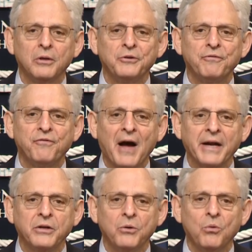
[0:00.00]
to
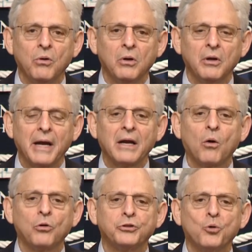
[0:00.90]
find you and
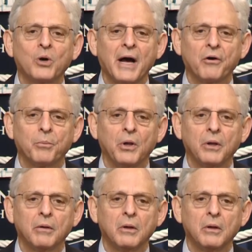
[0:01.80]
hold you accountable.